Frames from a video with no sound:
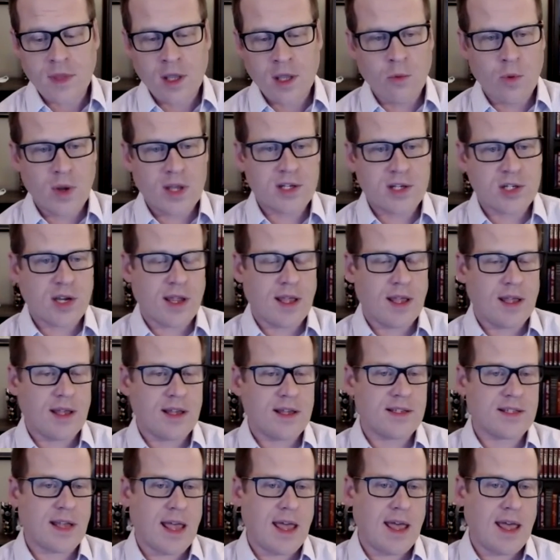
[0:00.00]
which
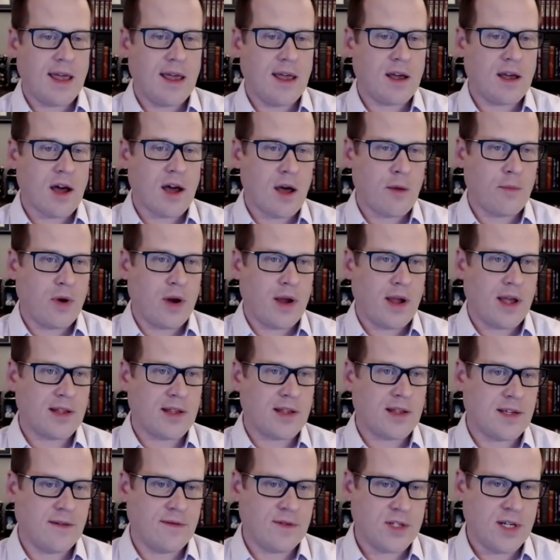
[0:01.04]
is a comprehensive